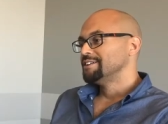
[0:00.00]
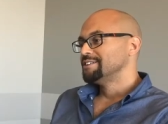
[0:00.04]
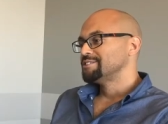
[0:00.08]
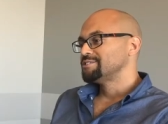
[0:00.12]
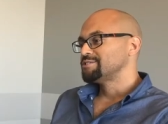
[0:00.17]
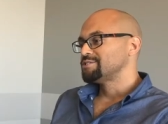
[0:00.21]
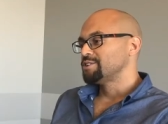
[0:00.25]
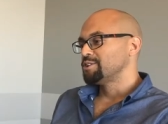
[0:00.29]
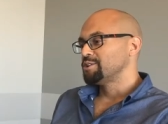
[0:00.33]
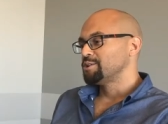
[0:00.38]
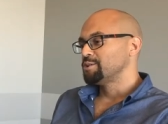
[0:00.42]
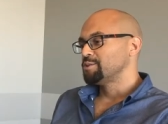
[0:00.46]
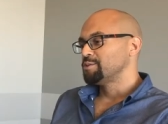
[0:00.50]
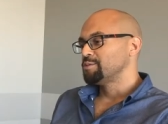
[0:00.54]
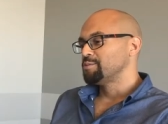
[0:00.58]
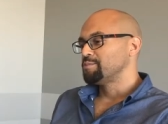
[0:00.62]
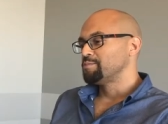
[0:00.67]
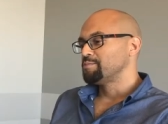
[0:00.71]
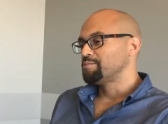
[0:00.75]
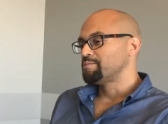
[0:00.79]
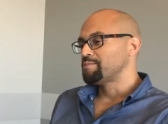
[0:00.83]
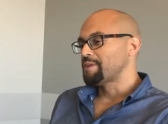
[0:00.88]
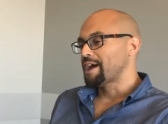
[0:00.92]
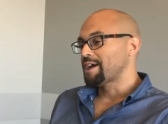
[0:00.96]

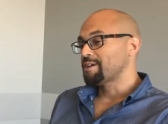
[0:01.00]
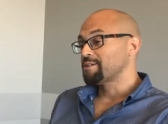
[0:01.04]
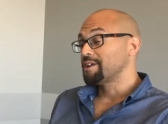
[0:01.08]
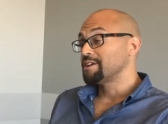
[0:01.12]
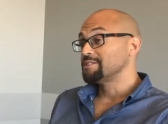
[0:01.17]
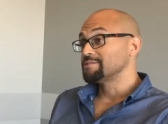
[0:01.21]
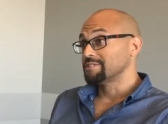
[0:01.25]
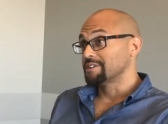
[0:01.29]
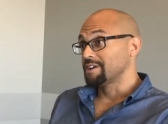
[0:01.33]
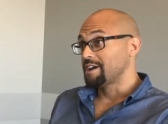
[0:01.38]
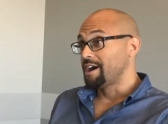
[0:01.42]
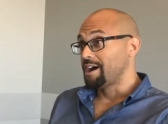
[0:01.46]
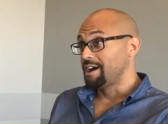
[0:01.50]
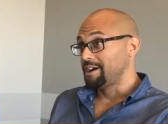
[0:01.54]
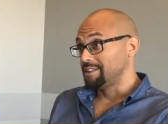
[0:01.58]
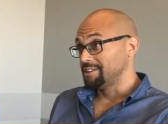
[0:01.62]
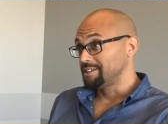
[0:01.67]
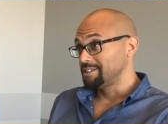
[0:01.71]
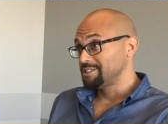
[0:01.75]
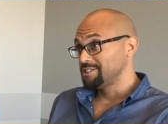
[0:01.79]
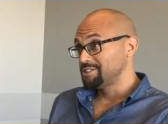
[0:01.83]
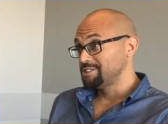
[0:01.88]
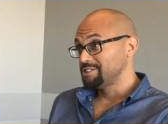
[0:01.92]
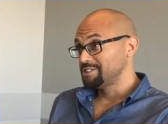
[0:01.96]
So back when I was in
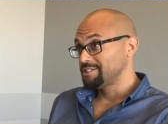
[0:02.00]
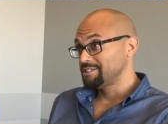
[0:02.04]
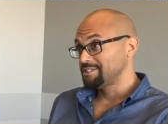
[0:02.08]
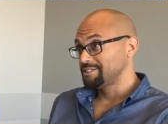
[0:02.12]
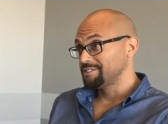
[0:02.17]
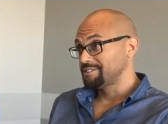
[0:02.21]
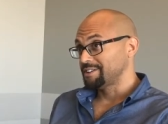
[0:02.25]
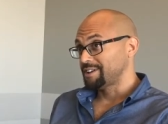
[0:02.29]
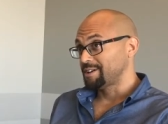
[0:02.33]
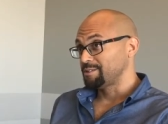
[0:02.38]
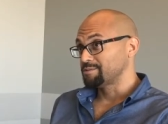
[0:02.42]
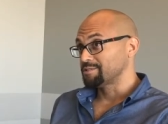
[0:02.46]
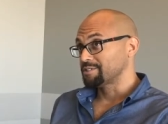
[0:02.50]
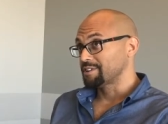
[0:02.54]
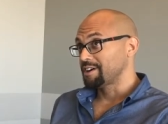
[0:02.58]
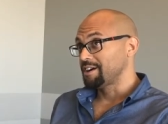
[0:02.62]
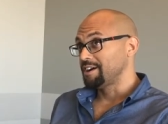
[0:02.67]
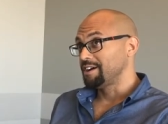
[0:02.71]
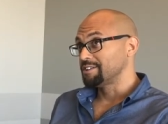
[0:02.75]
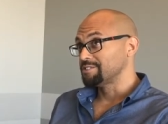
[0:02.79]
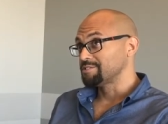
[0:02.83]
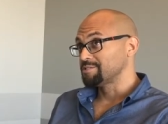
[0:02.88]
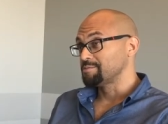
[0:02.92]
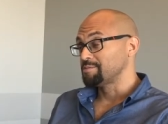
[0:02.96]
college, I was in
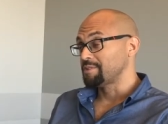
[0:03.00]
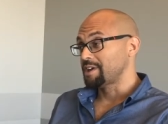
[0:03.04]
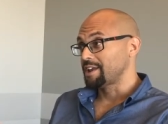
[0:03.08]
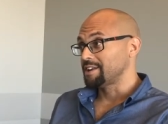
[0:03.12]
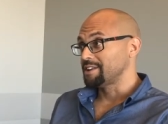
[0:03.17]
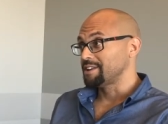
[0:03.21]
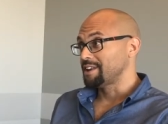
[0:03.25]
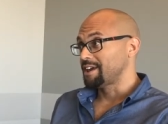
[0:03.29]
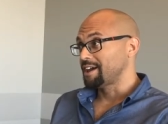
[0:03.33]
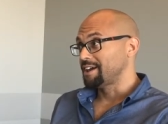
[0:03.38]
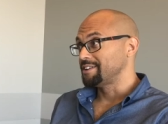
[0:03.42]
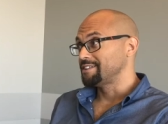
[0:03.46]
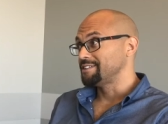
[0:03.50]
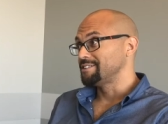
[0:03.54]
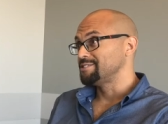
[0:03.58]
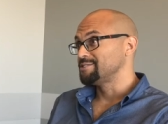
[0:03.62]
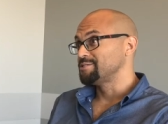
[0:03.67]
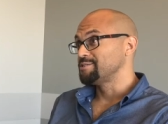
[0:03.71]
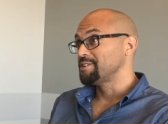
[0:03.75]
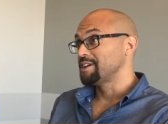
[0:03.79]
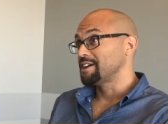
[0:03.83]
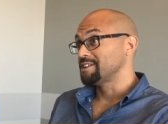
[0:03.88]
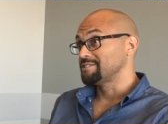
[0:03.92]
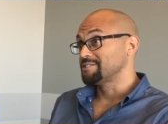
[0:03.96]
college from 99
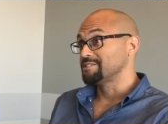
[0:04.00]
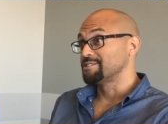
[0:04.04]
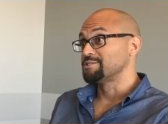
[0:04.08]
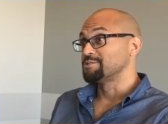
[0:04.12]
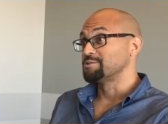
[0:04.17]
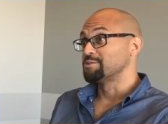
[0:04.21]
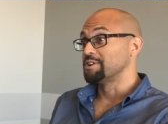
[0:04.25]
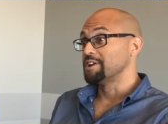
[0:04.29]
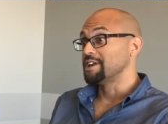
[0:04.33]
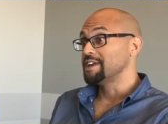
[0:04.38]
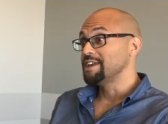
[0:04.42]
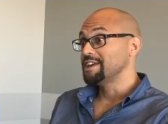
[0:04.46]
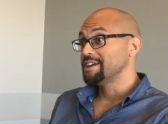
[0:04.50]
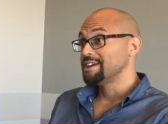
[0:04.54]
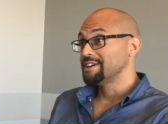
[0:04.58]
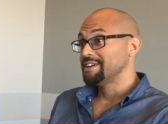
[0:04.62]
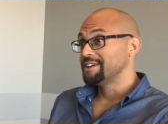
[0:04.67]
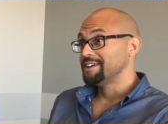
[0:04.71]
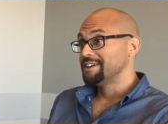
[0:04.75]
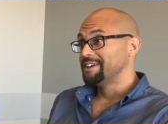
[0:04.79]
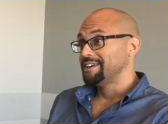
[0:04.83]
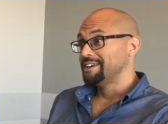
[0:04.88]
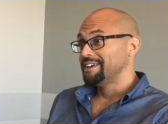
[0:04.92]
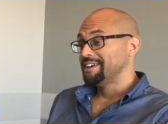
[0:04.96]
to 2003.
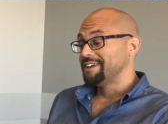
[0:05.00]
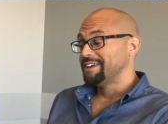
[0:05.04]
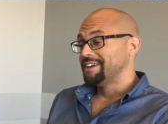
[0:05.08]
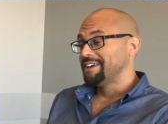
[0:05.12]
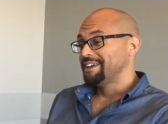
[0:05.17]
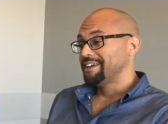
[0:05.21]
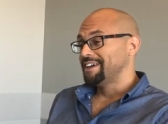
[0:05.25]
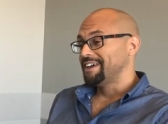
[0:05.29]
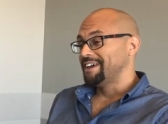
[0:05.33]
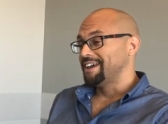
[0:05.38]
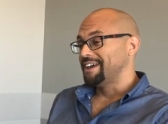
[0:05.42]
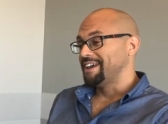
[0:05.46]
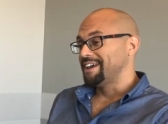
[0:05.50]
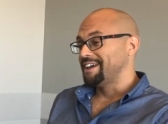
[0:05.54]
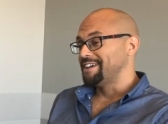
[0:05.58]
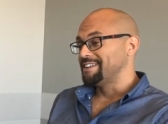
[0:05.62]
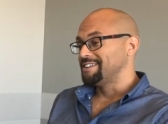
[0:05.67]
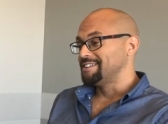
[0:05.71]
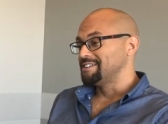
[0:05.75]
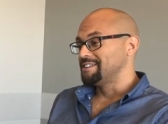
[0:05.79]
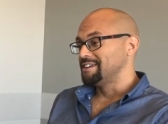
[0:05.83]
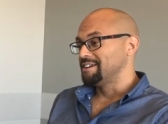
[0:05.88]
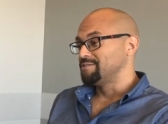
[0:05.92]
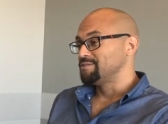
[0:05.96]

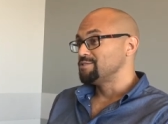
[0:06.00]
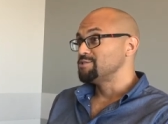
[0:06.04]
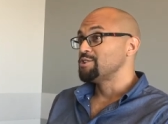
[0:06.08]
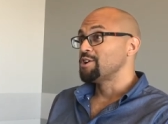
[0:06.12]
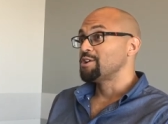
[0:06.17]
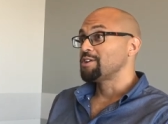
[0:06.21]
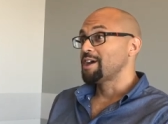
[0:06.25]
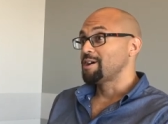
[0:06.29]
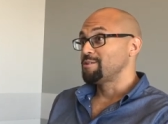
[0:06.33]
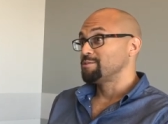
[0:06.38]
And uh, if you know,